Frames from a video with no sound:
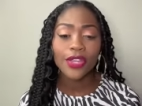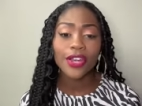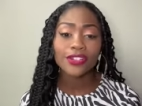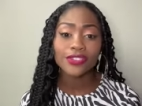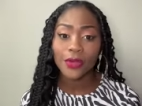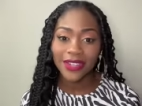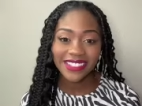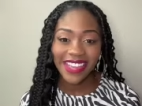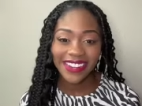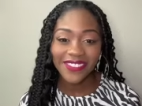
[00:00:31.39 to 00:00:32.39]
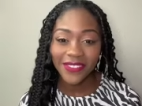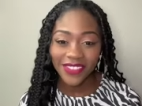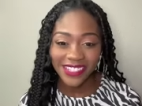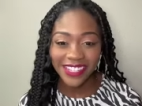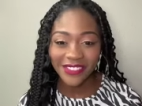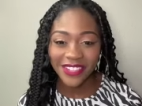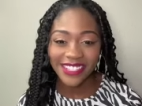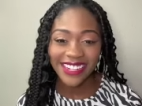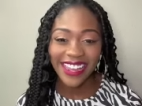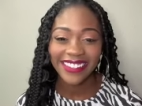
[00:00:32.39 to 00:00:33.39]
We are so excited for this
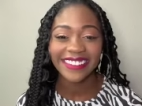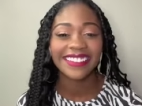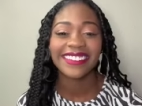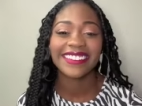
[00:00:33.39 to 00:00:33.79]
interview today.